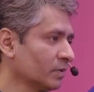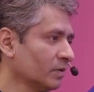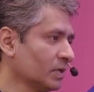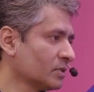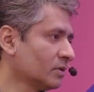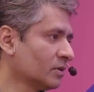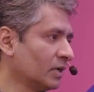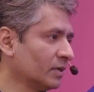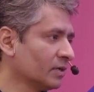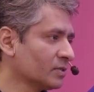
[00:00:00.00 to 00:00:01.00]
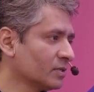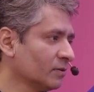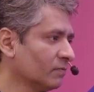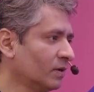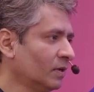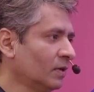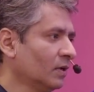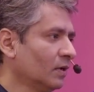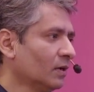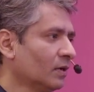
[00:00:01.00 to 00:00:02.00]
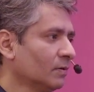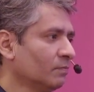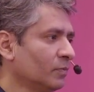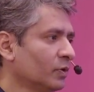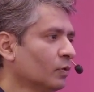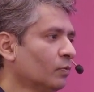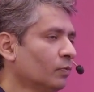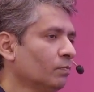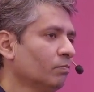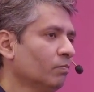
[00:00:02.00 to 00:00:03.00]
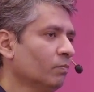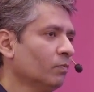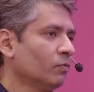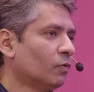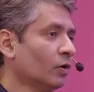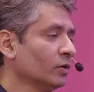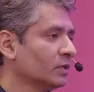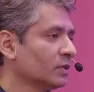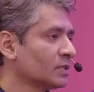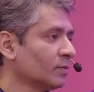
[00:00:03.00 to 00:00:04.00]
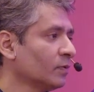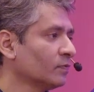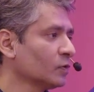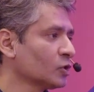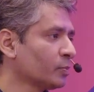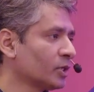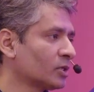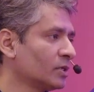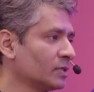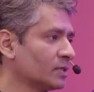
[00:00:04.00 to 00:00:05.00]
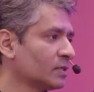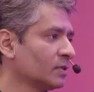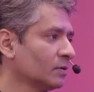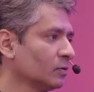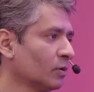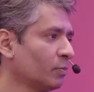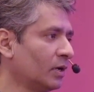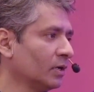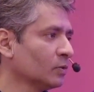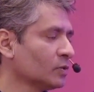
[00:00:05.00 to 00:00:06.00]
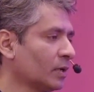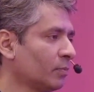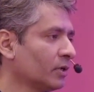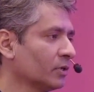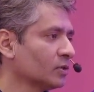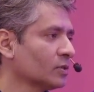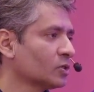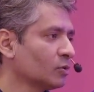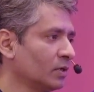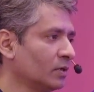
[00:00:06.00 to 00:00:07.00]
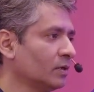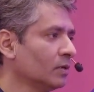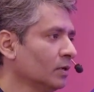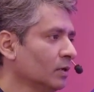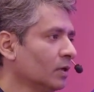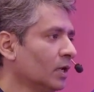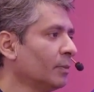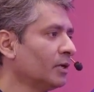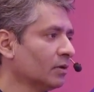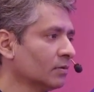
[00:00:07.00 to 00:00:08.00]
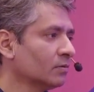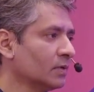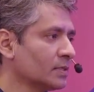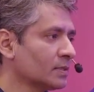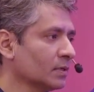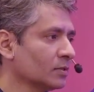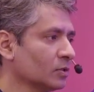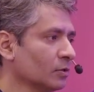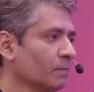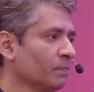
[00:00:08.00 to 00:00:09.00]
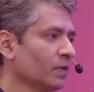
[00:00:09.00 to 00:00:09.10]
hazard-related stuff, you don't want some of those specialists who are building those applications to be limiting these things. So